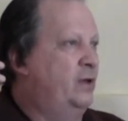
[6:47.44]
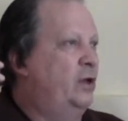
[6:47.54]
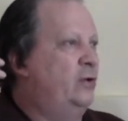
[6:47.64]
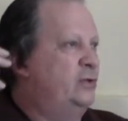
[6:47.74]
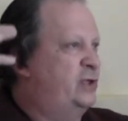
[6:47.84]

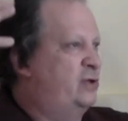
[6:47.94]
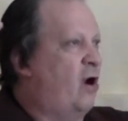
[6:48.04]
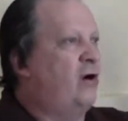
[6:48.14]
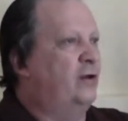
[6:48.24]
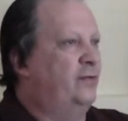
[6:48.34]
who
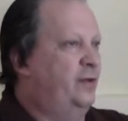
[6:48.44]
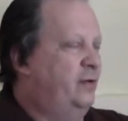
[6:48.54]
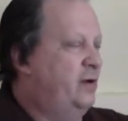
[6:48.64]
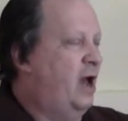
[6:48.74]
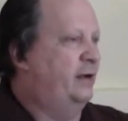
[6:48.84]
started the
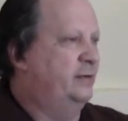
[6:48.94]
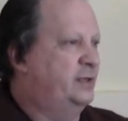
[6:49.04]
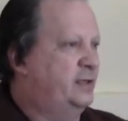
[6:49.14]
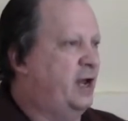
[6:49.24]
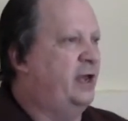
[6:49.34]
United
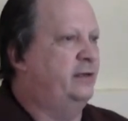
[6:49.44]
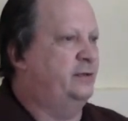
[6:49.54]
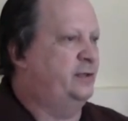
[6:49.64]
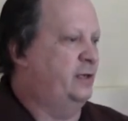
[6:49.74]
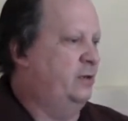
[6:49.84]

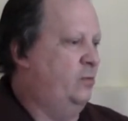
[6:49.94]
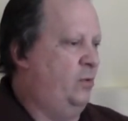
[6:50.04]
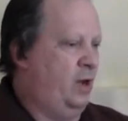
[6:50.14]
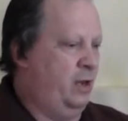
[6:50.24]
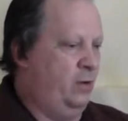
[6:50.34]
States
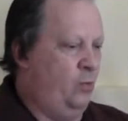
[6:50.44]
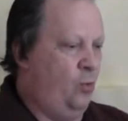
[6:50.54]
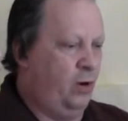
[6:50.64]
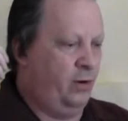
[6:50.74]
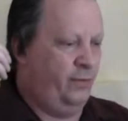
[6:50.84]

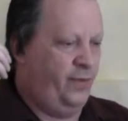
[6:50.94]
and were